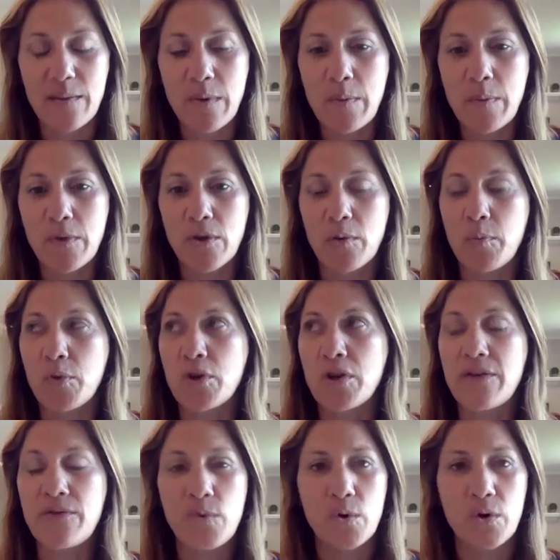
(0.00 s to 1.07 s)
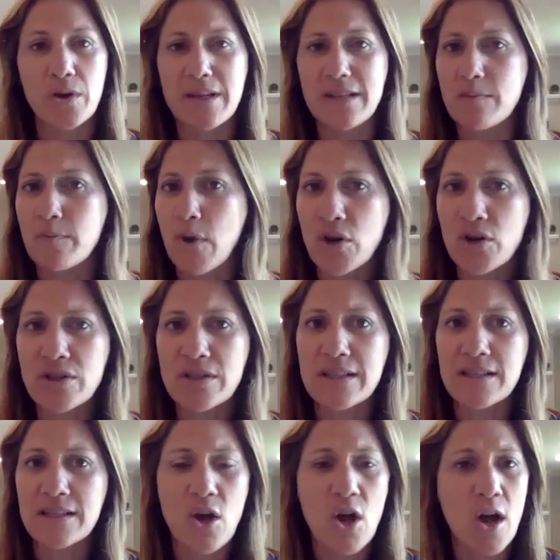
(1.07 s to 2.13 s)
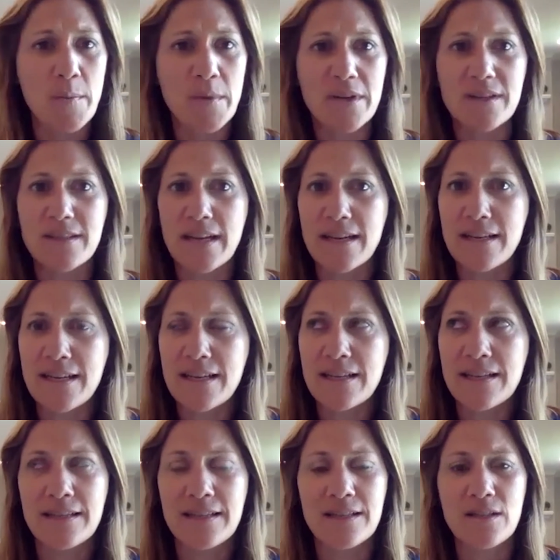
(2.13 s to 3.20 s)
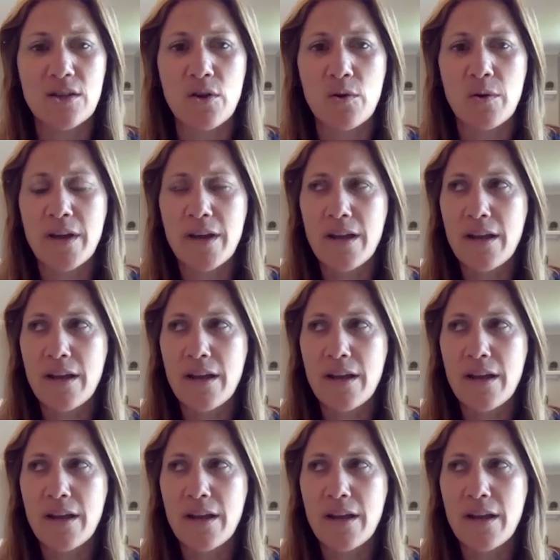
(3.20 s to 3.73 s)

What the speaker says: people are putting forward these Marxist communist ideas as though